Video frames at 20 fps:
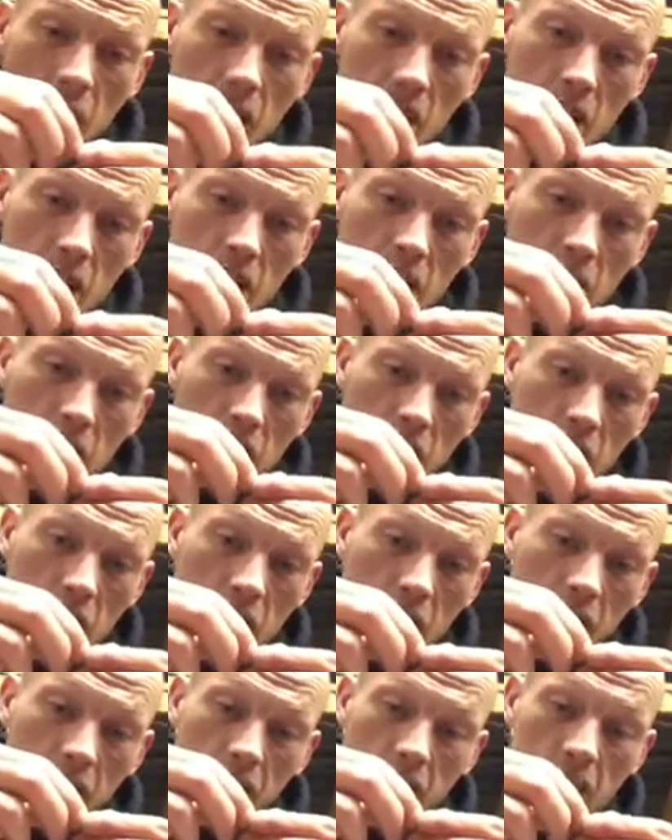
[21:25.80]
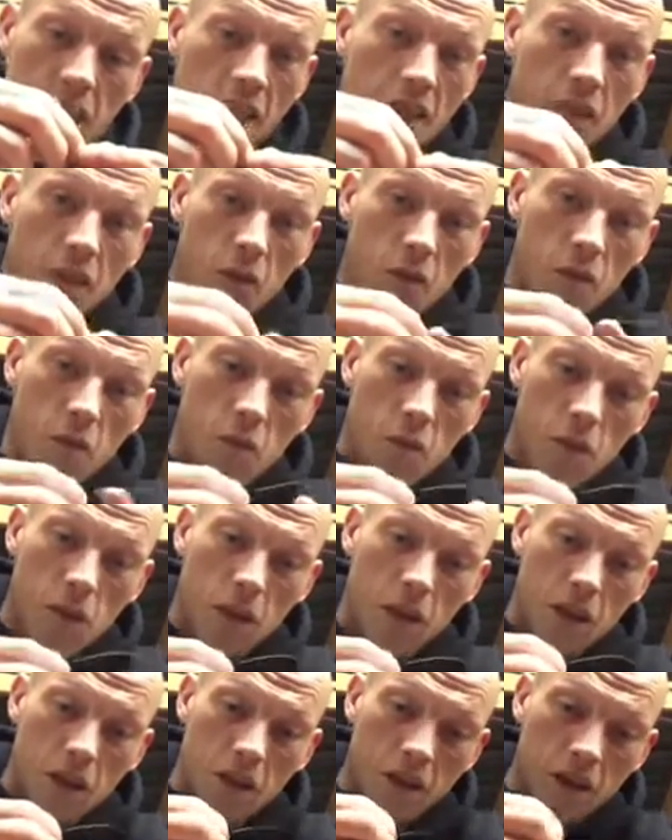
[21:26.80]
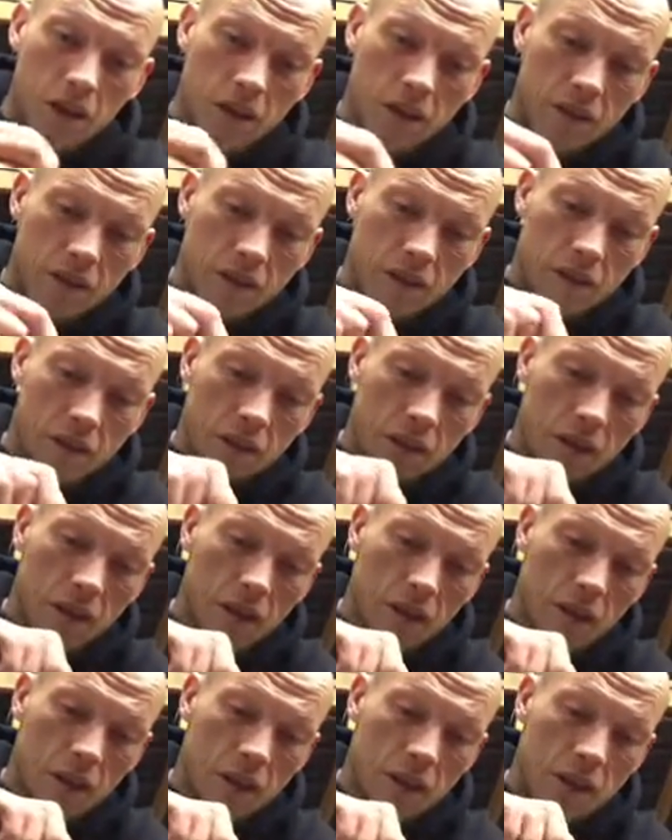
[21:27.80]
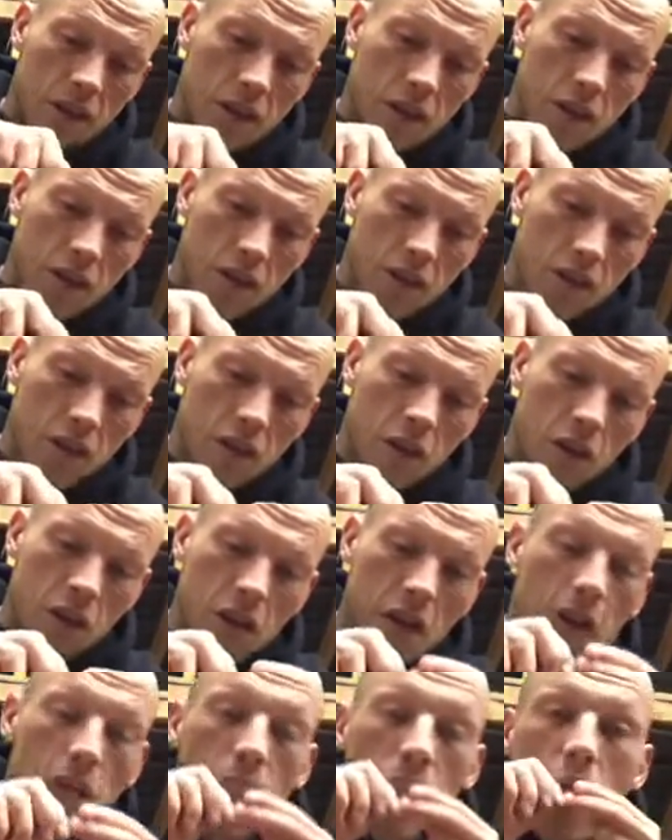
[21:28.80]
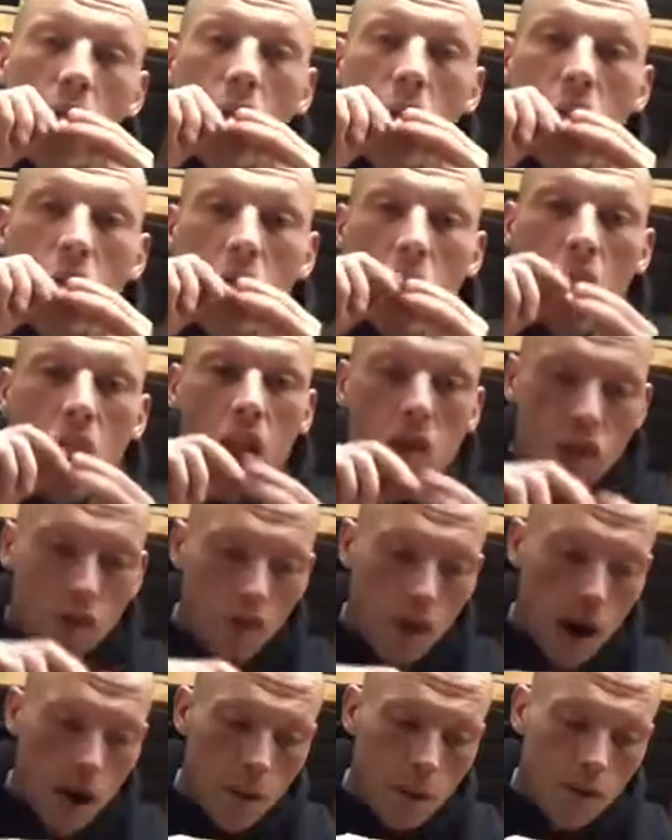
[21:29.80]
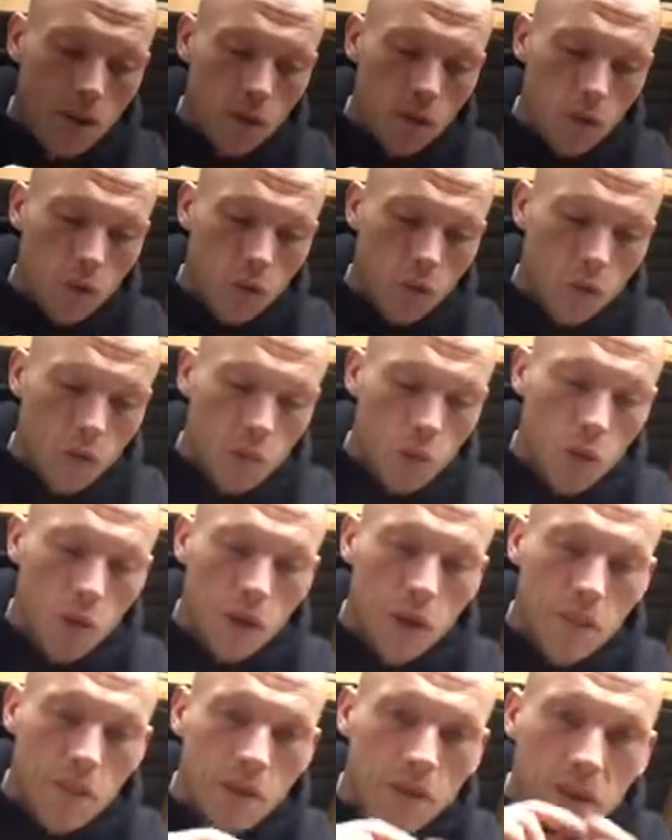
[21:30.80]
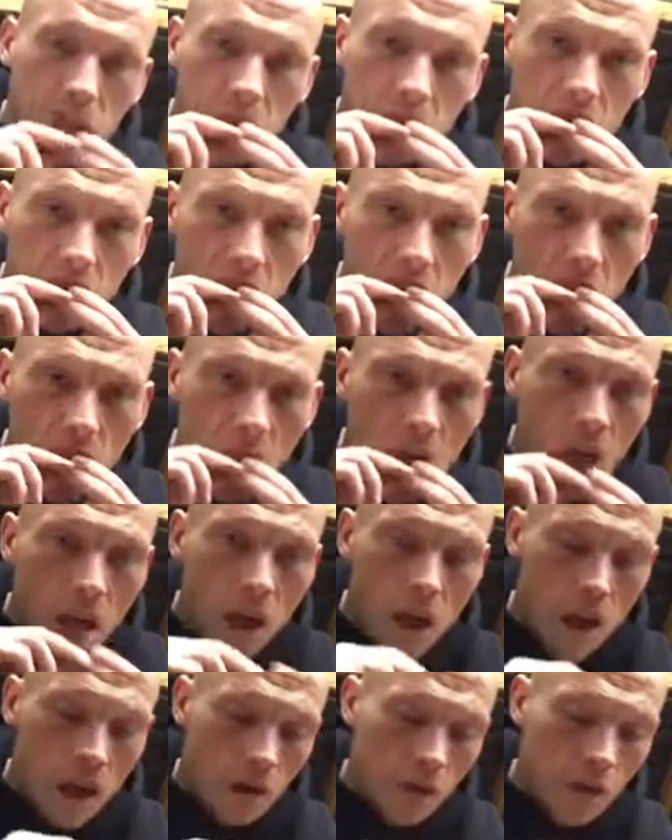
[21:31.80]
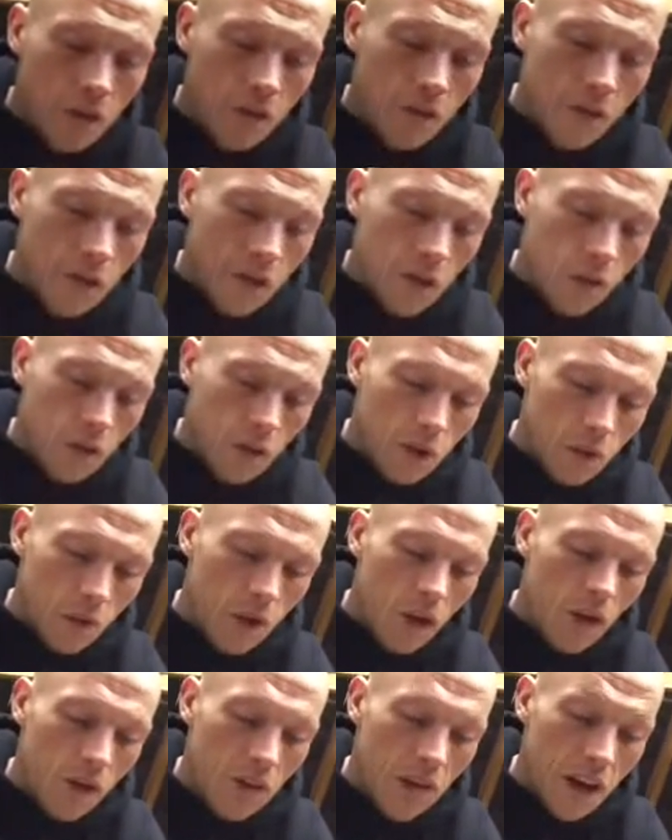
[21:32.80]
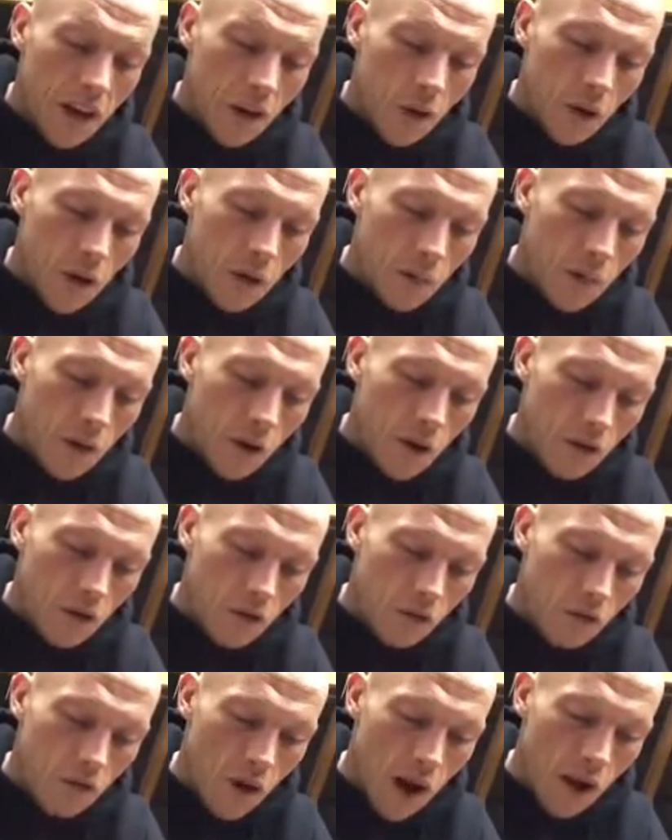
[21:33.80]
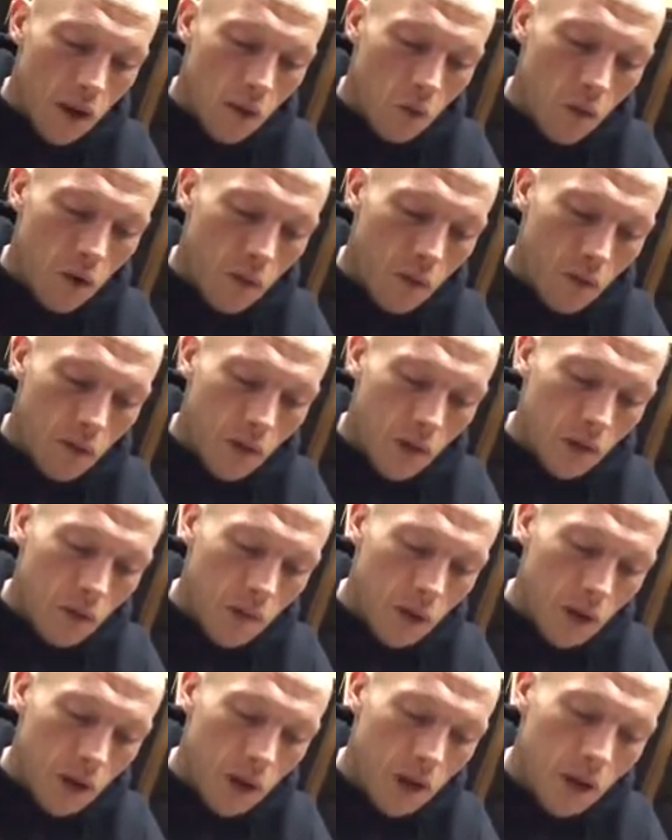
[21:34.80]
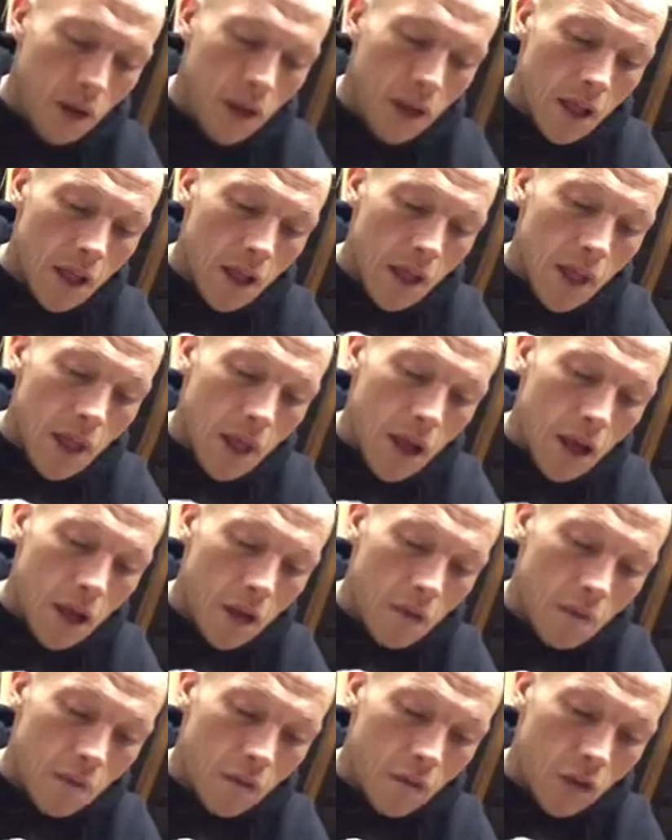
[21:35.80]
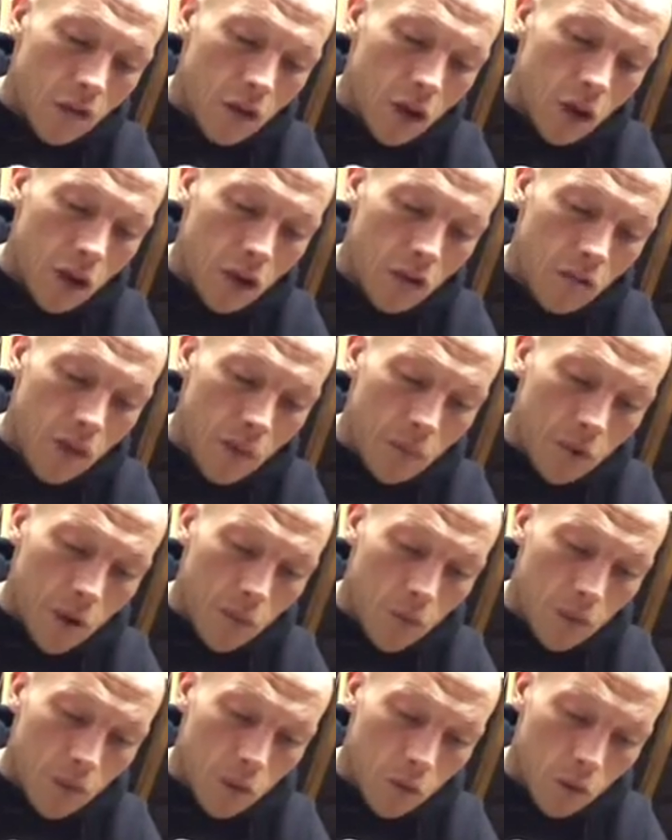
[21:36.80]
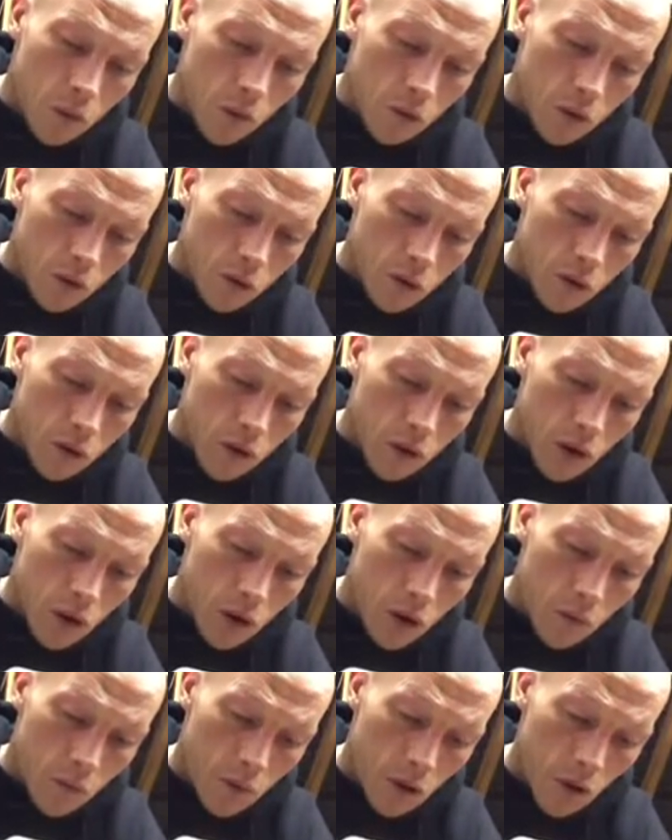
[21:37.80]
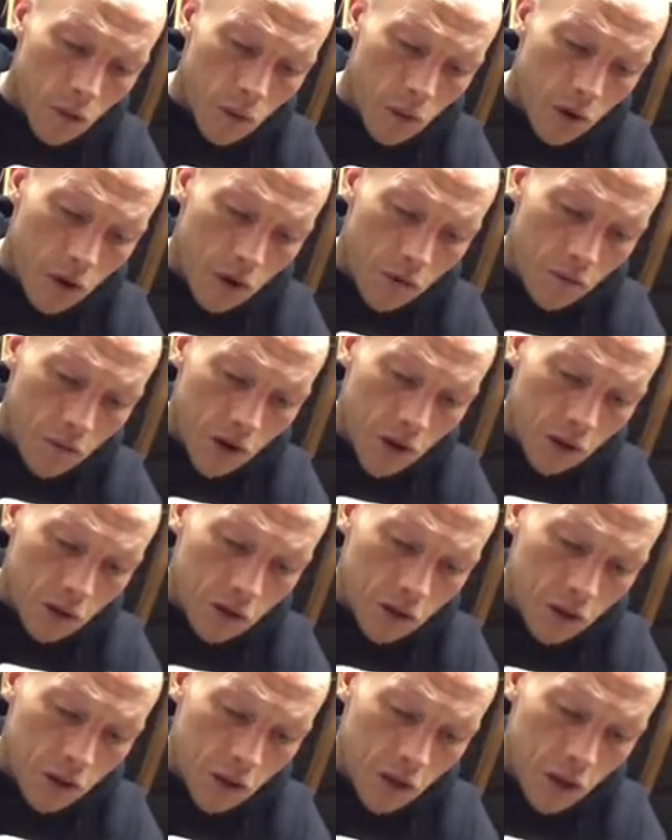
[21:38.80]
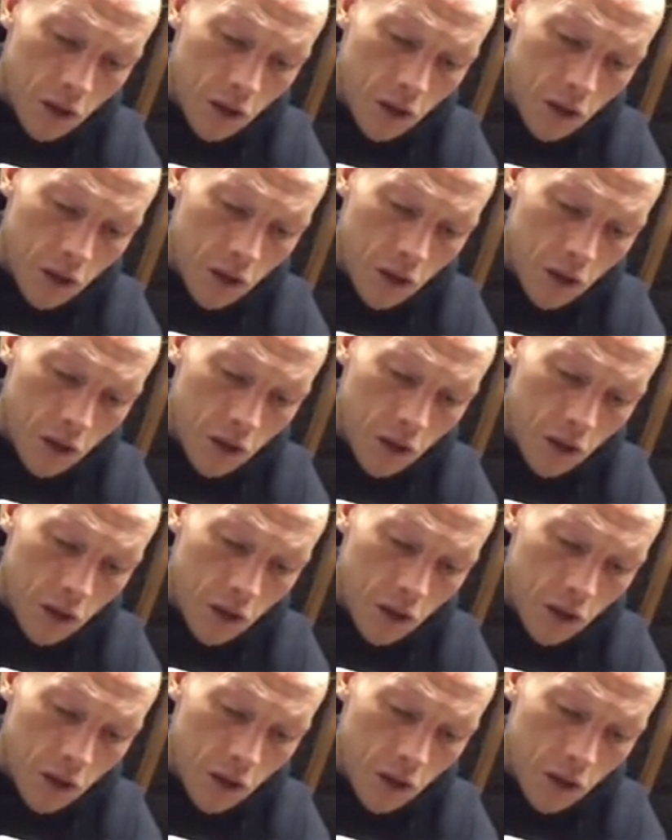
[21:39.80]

you save a lot more money, guys. And just don't get trapped into all the boilie business. I've done a video on it, well not a video on it, but I do rant on one of my videos about it. Just don't get wrapped up in it all. Like where I fish,